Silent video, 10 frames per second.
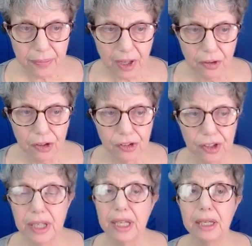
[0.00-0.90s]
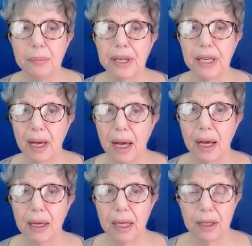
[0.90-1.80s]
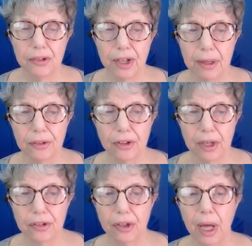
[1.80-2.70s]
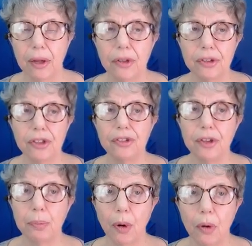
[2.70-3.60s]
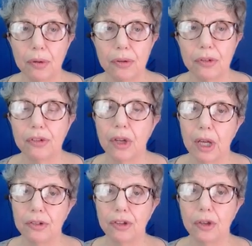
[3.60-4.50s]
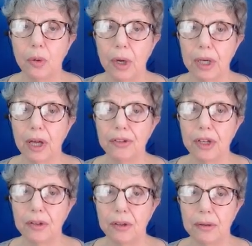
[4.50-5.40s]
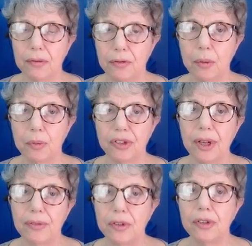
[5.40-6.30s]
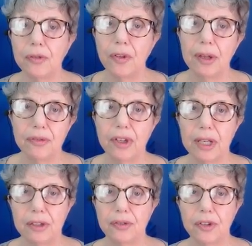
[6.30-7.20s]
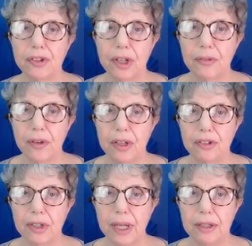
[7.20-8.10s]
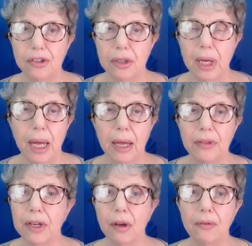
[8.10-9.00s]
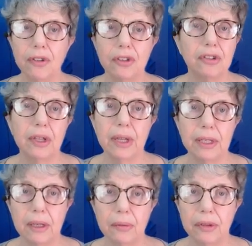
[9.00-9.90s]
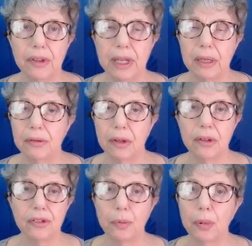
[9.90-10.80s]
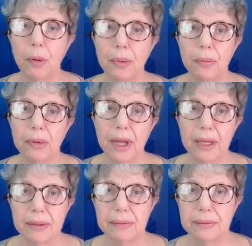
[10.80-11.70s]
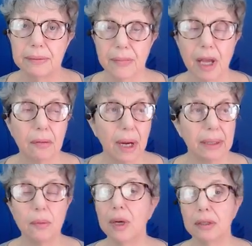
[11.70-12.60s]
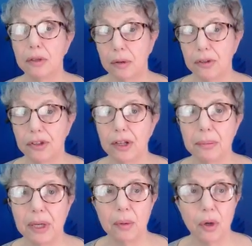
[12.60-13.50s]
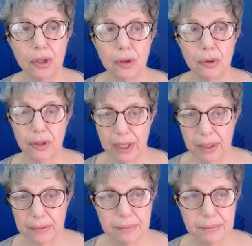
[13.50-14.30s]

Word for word: the CEBR tells us that it's important to cut it from seven to five days for self-isolation, then obviously they don't think that there's a problem there. Right, well, you can tell me what you think.